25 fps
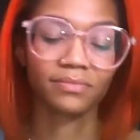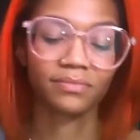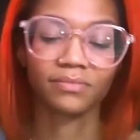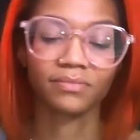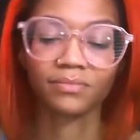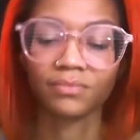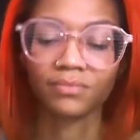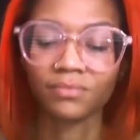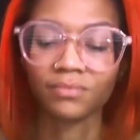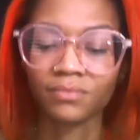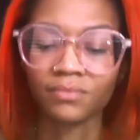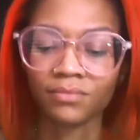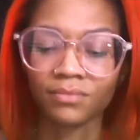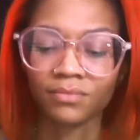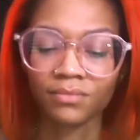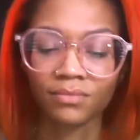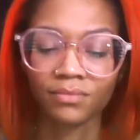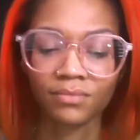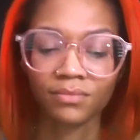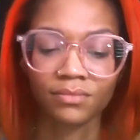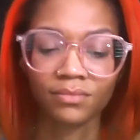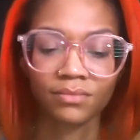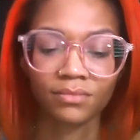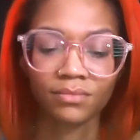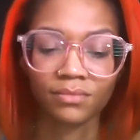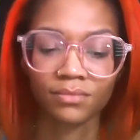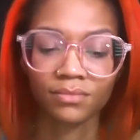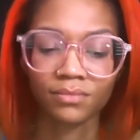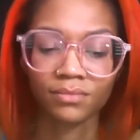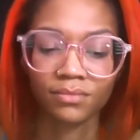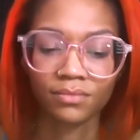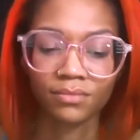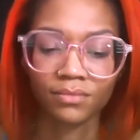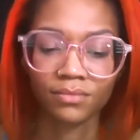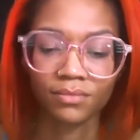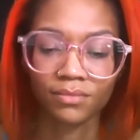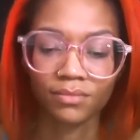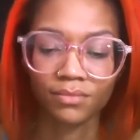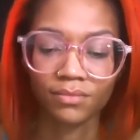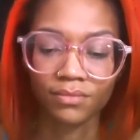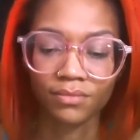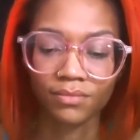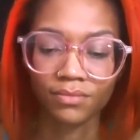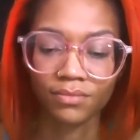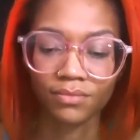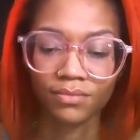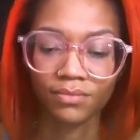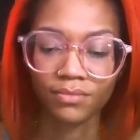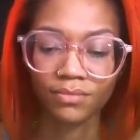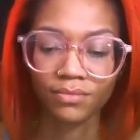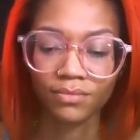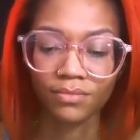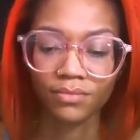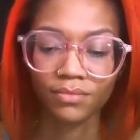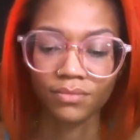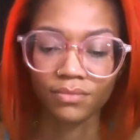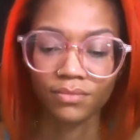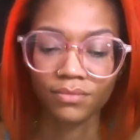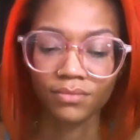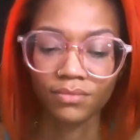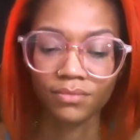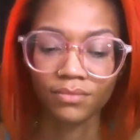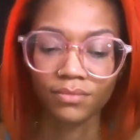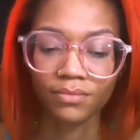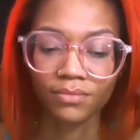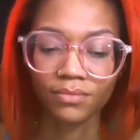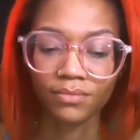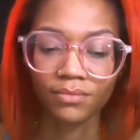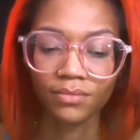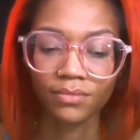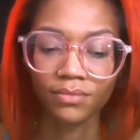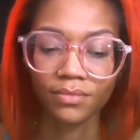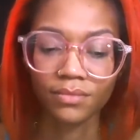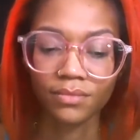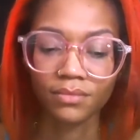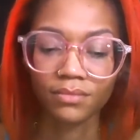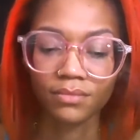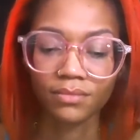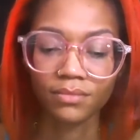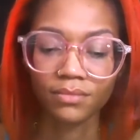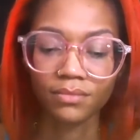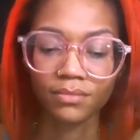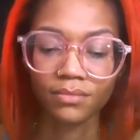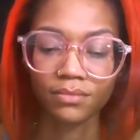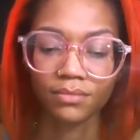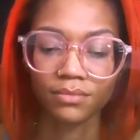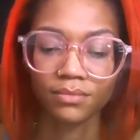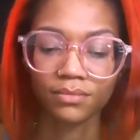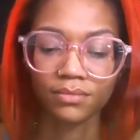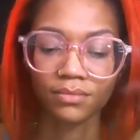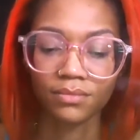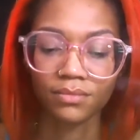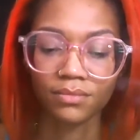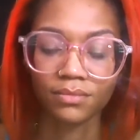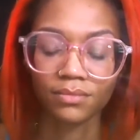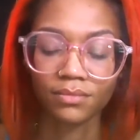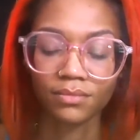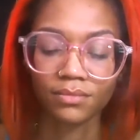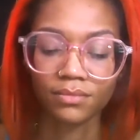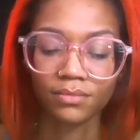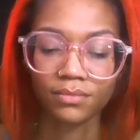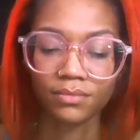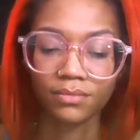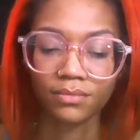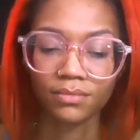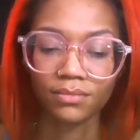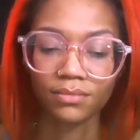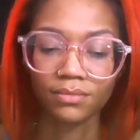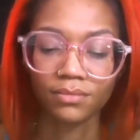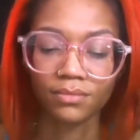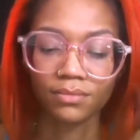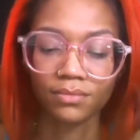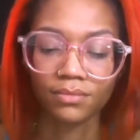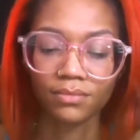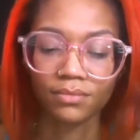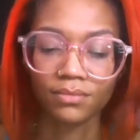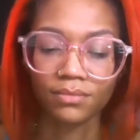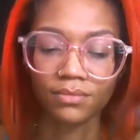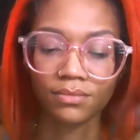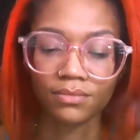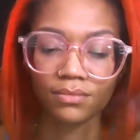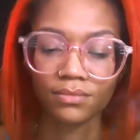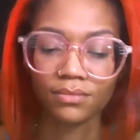(no one is talking)